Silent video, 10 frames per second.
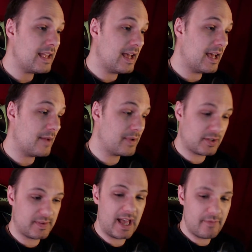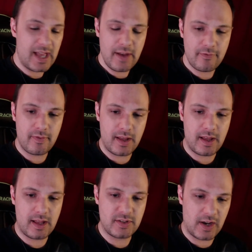because we
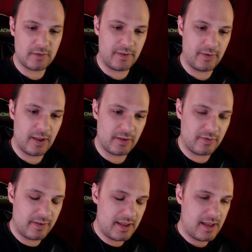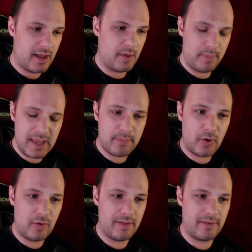have talked with a lot of
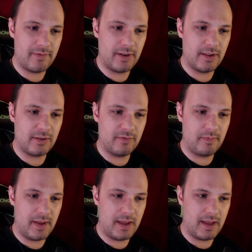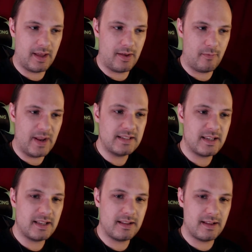people, and with a lot of
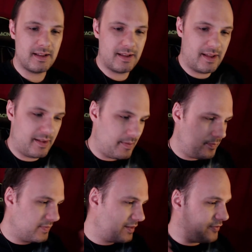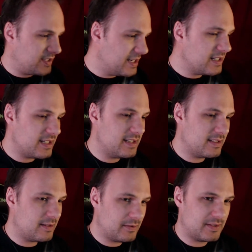renting facilities,
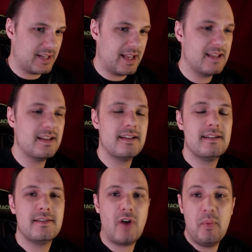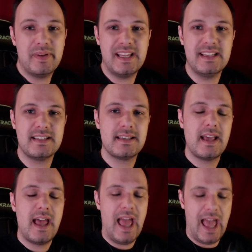so to say, companies.
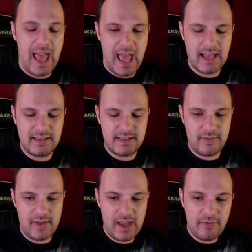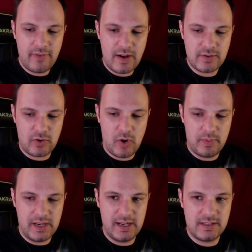And we have found a
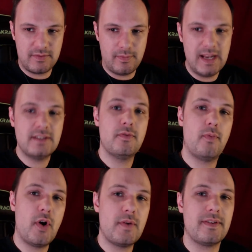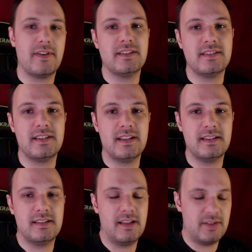company that is willing to work with us
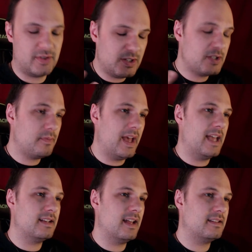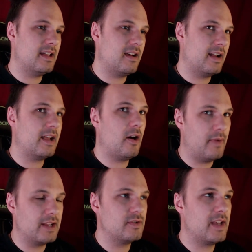in such a way that they are like,
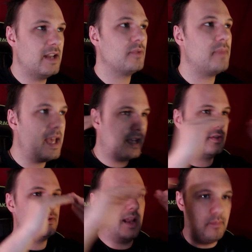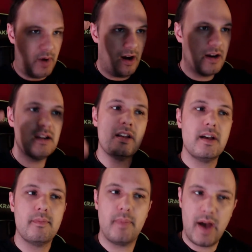alright, you cannot make it to that bar,
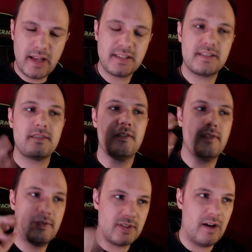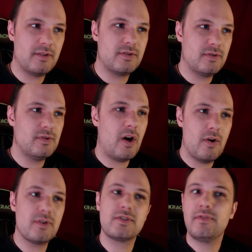but we've talked to the
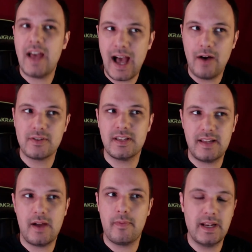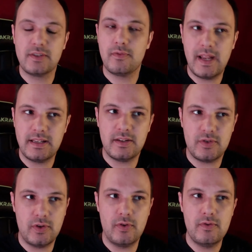owners of the house, and they are willing to rent it
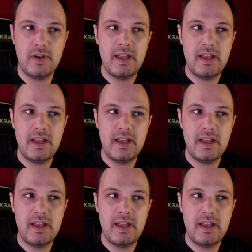to you